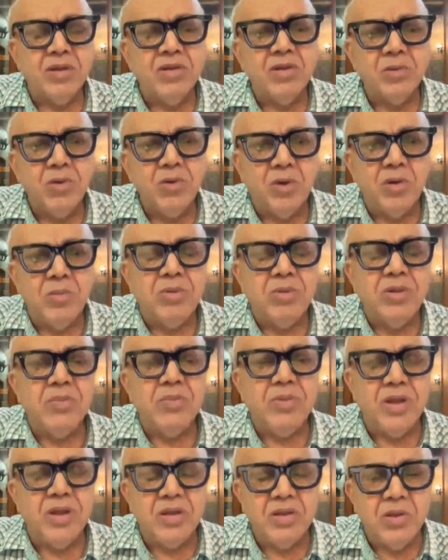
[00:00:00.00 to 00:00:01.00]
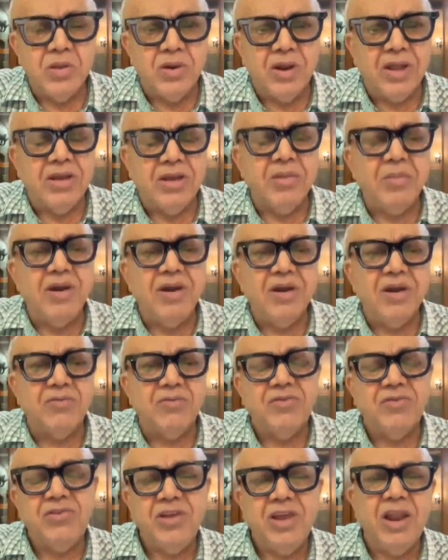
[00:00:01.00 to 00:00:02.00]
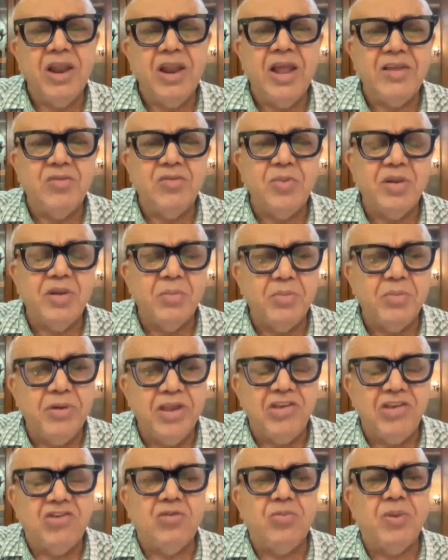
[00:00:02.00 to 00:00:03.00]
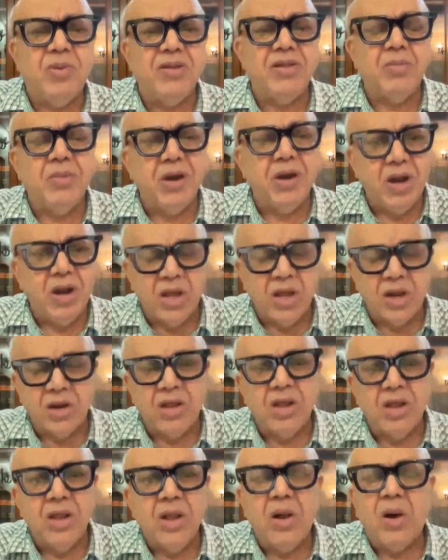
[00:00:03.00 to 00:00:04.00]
your agreement of sale has been breached by the builder